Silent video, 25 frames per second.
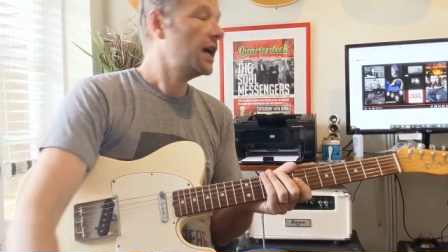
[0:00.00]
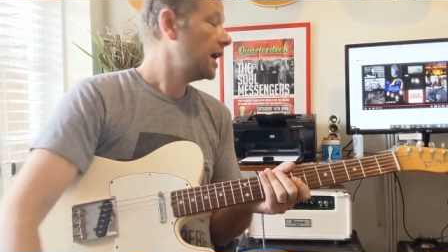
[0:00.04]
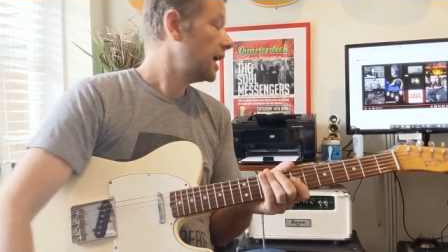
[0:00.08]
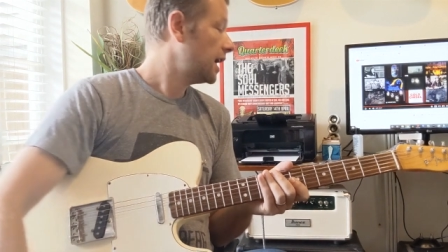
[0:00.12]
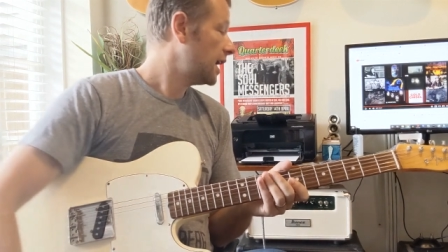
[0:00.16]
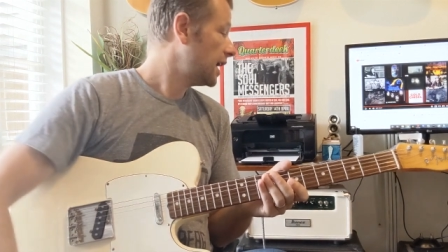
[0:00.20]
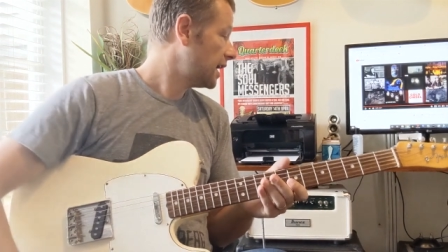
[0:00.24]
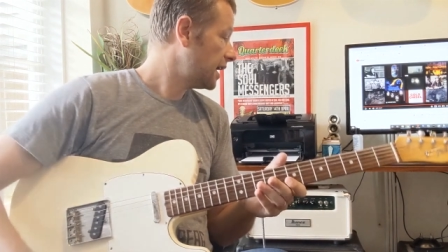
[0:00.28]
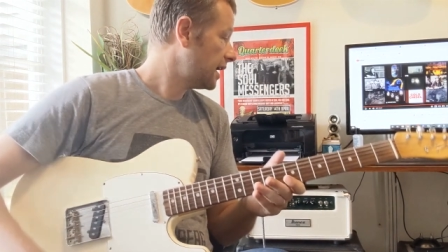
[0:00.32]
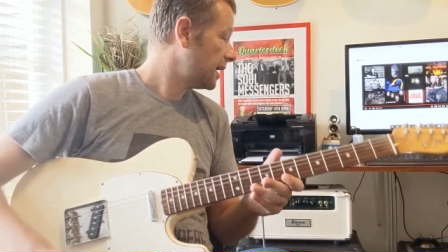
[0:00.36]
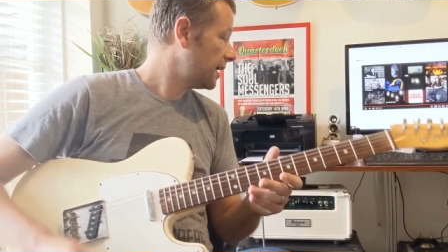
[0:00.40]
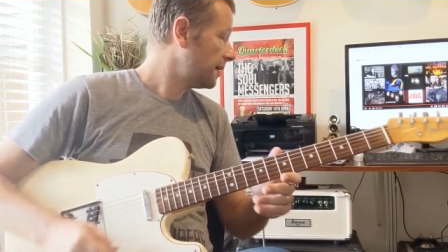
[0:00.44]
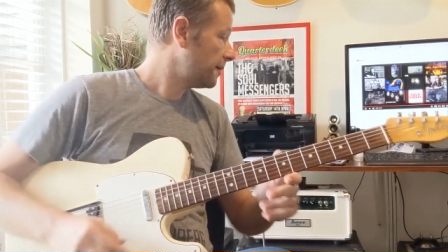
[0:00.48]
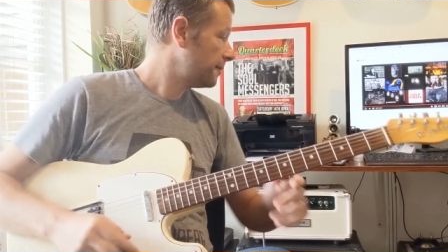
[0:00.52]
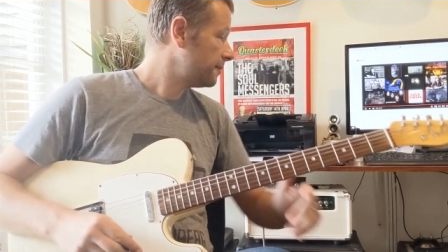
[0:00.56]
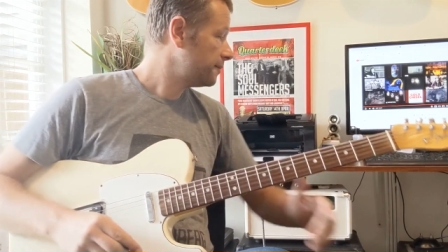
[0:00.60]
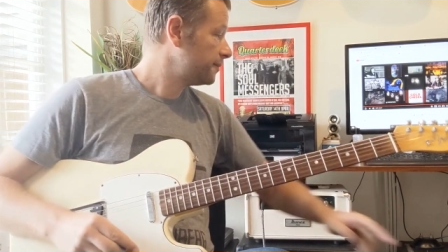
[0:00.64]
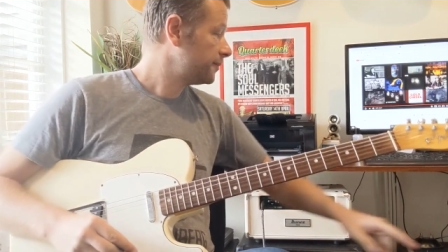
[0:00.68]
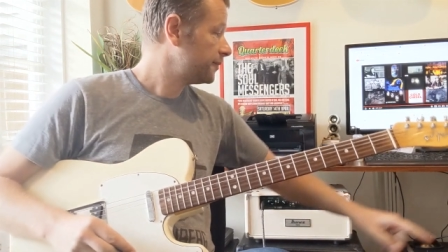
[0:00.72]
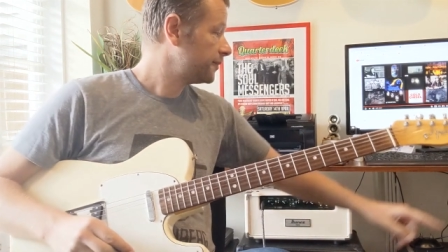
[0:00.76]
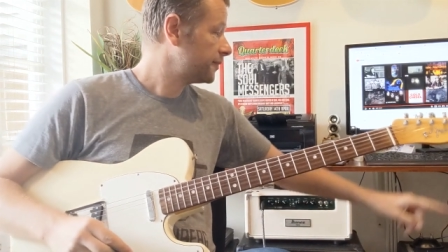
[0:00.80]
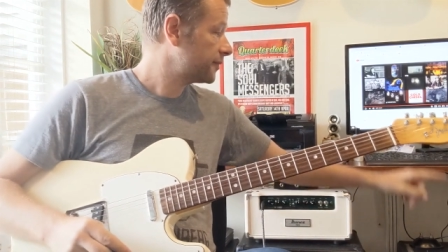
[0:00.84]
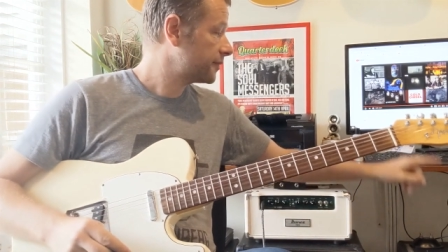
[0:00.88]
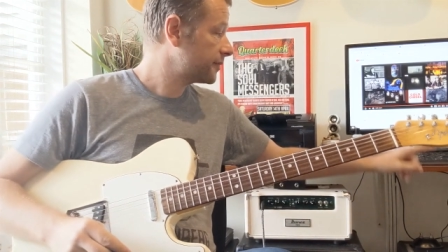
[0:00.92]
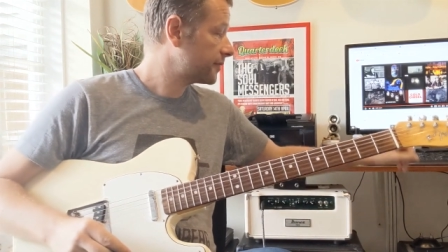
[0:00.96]

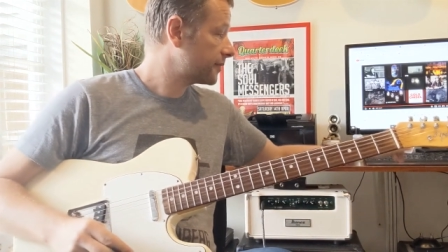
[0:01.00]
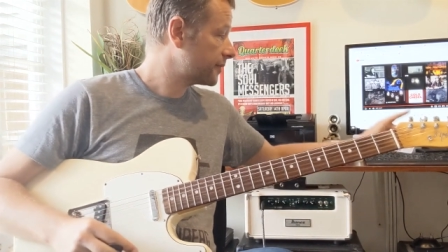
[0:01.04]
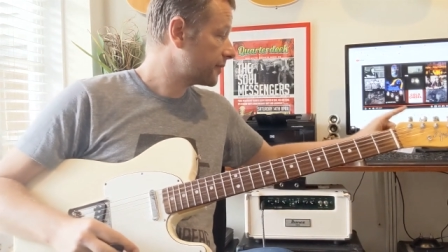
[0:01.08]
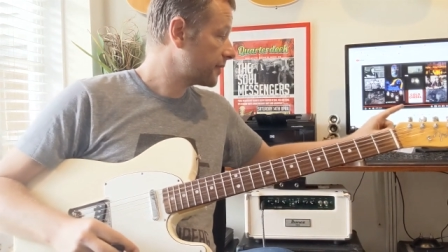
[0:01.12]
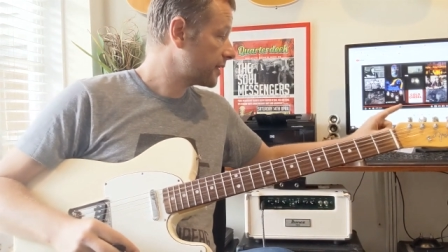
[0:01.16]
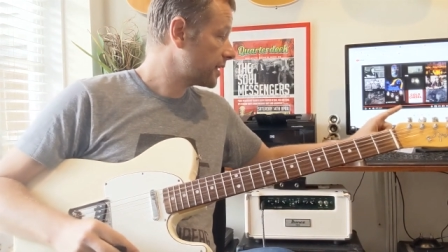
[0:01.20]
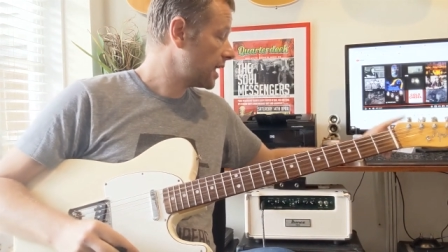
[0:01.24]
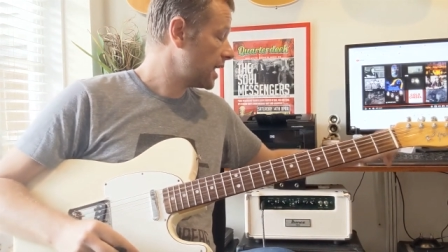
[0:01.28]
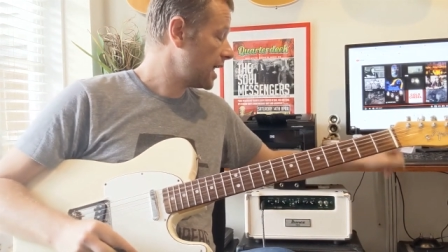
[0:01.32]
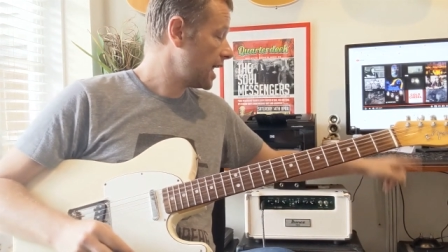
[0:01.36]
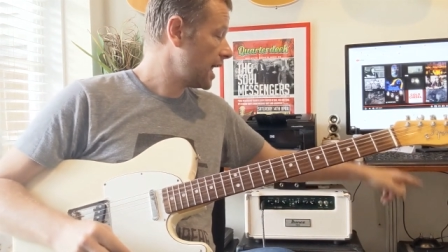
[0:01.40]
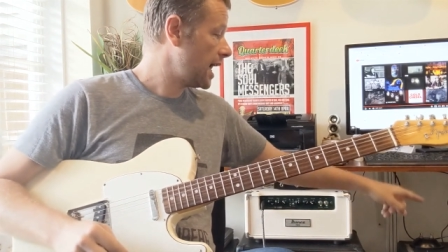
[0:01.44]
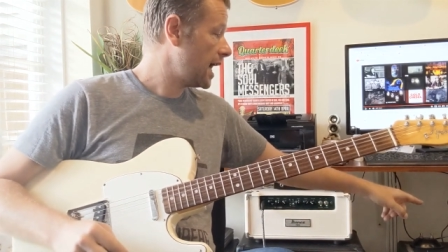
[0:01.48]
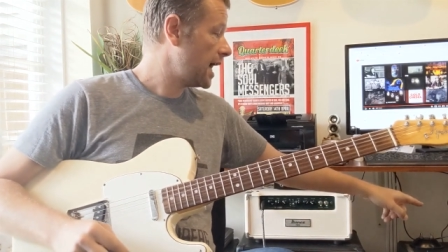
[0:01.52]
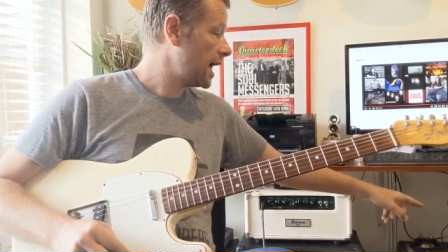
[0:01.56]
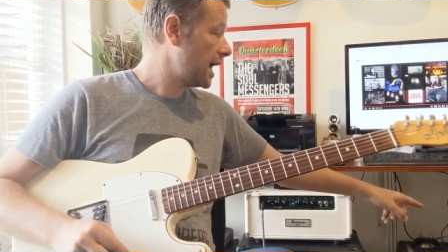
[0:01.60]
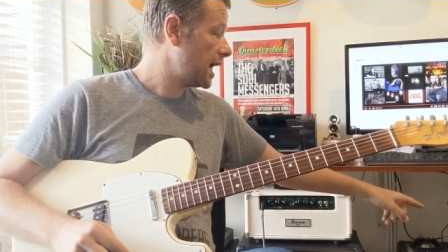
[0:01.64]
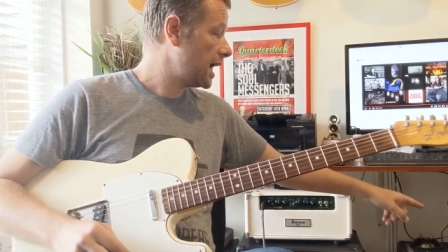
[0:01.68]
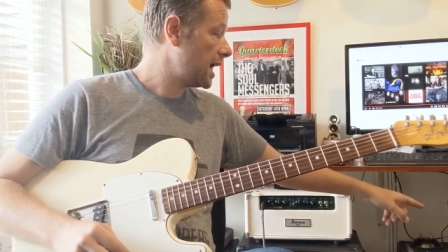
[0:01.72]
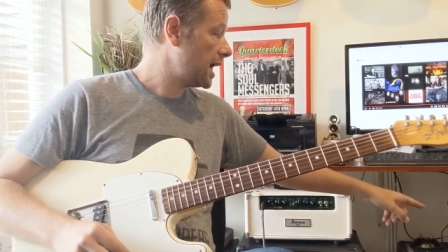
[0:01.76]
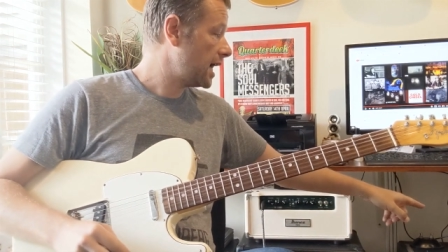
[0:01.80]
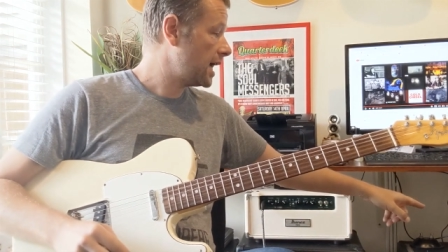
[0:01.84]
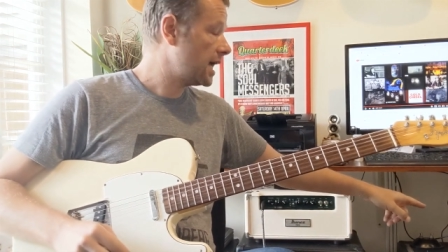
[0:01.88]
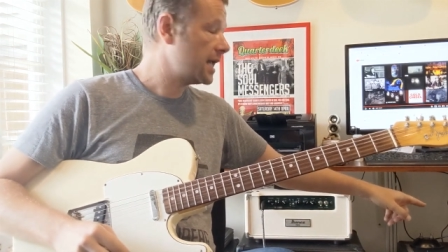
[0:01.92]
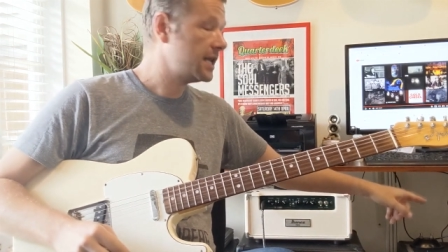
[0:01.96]
Um,
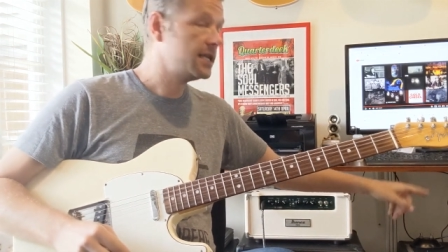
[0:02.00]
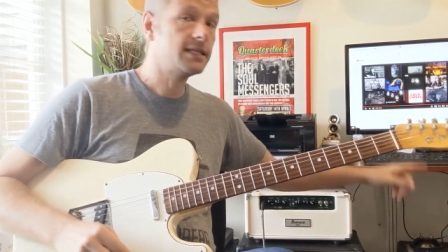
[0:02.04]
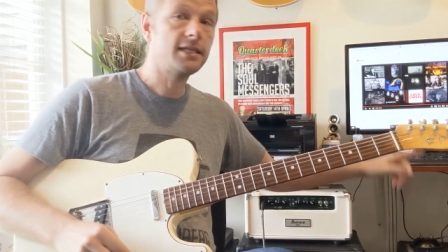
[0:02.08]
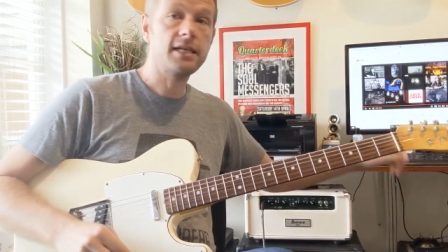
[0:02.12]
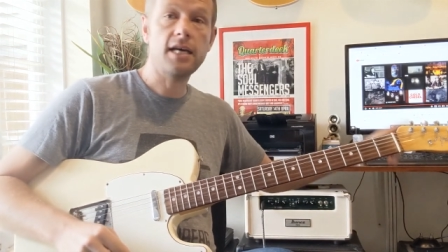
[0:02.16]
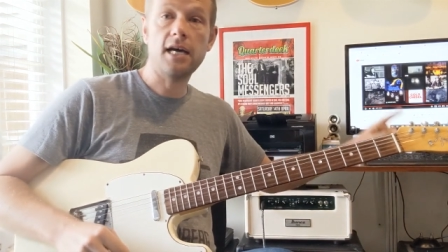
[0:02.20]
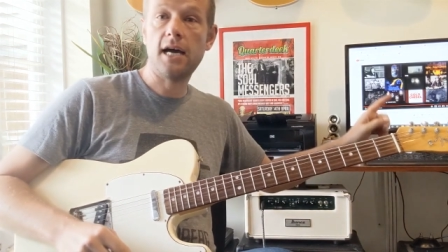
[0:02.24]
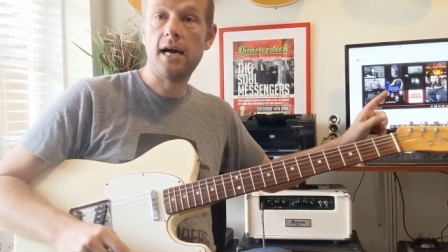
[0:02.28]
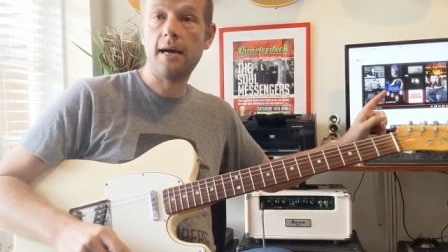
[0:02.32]
and